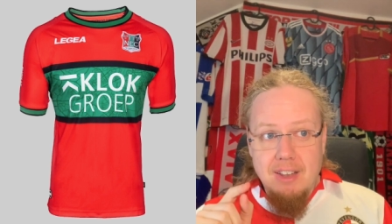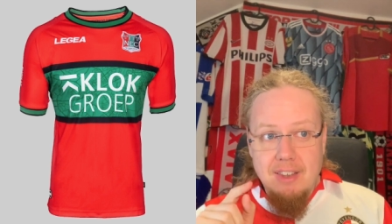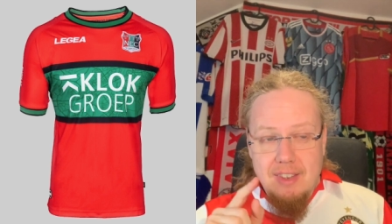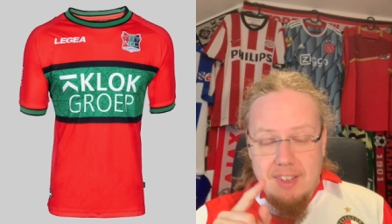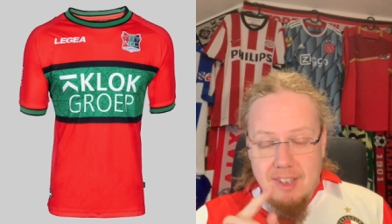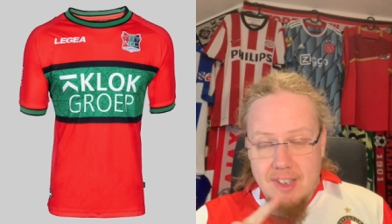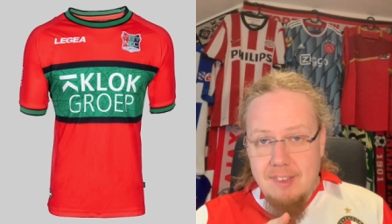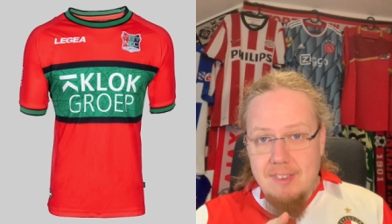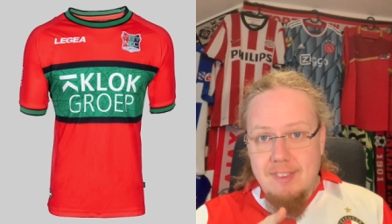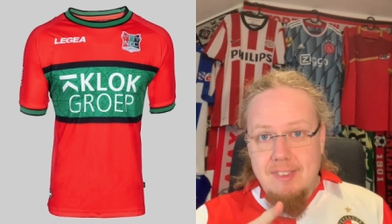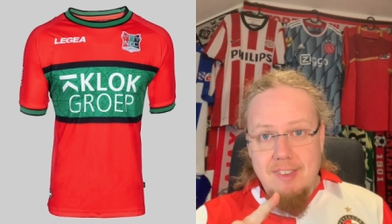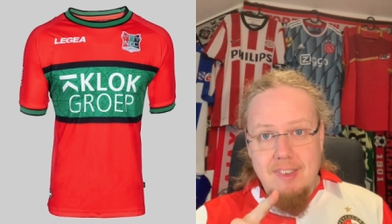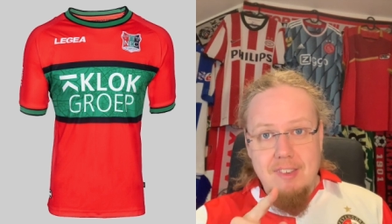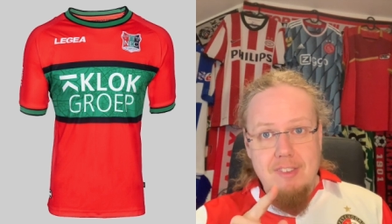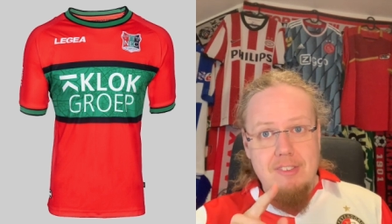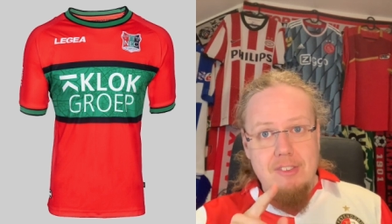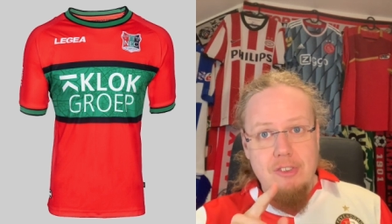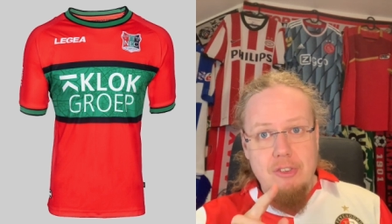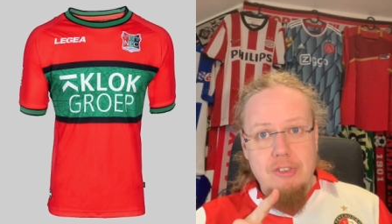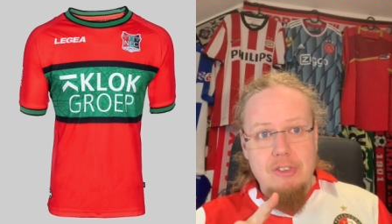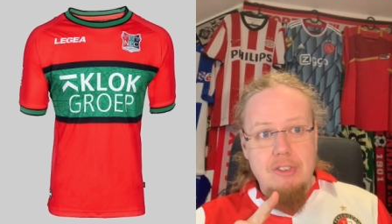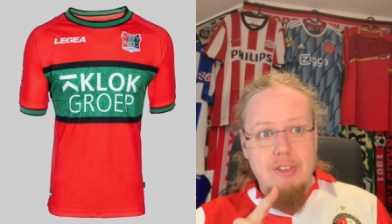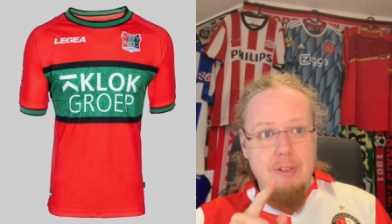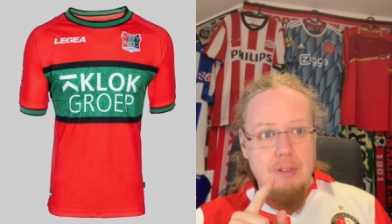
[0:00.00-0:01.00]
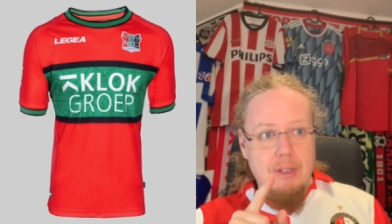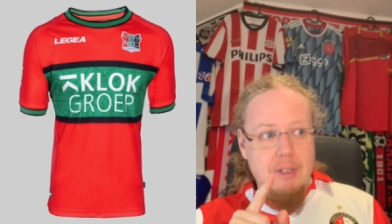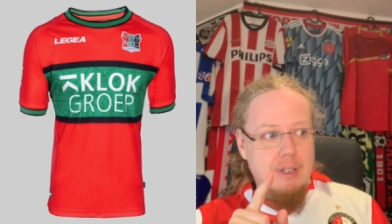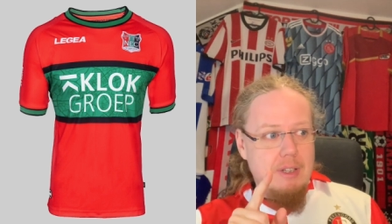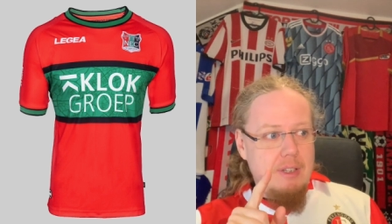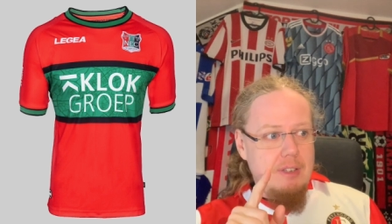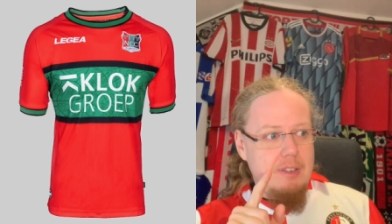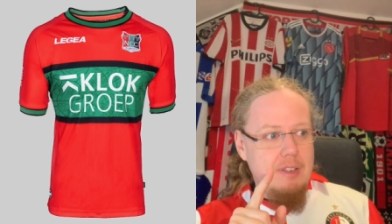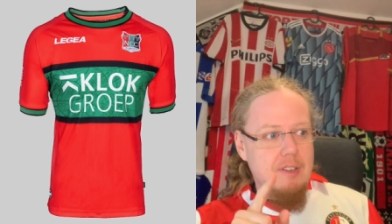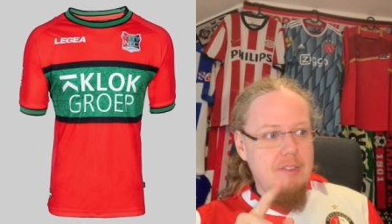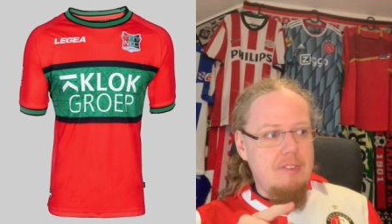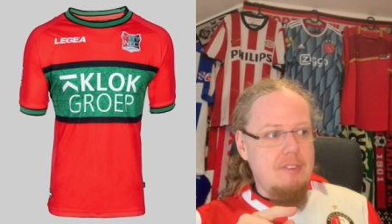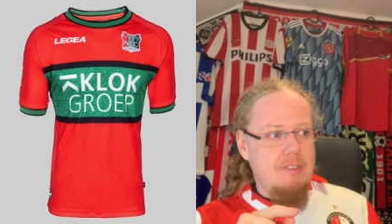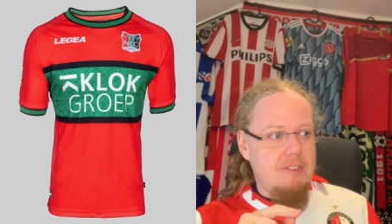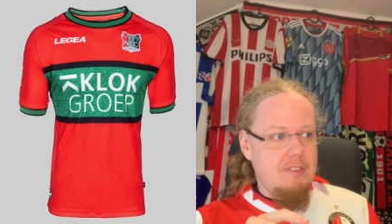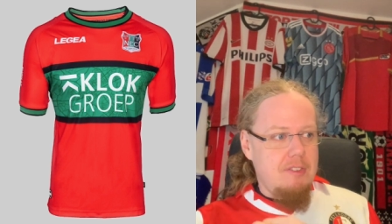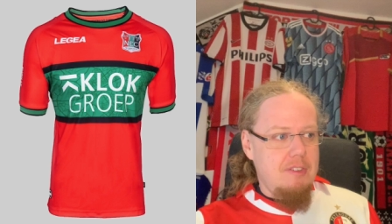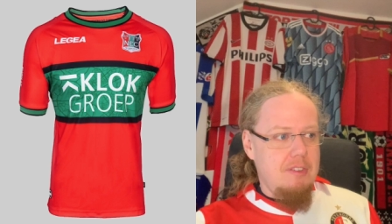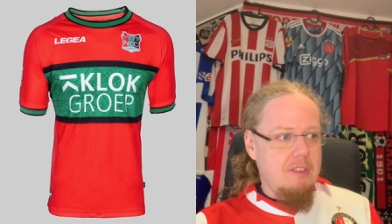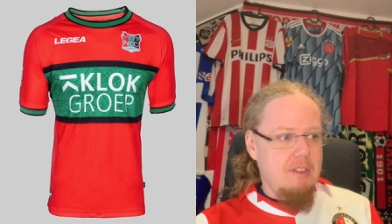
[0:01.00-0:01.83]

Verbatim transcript: This is the, uh, this